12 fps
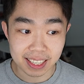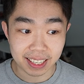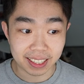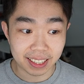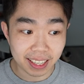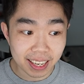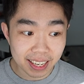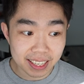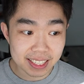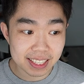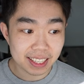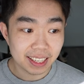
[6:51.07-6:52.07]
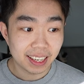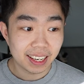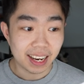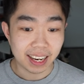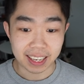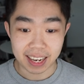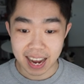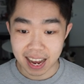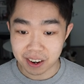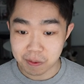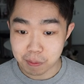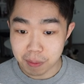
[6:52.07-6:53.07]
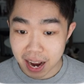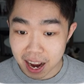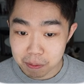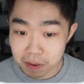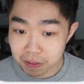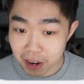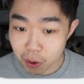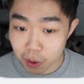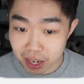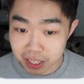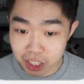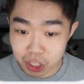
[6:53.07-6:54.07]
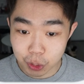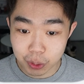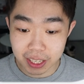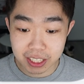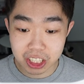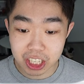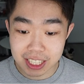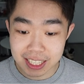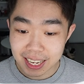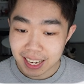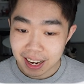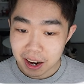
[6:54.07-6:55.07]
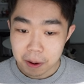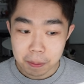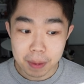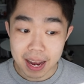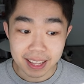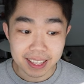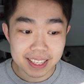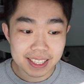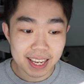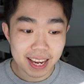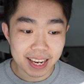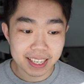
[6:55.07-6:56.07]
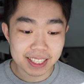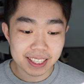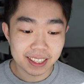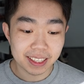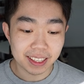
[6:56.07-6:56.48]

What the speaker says: like links. I can add a map if I want to. It's just, man, this takes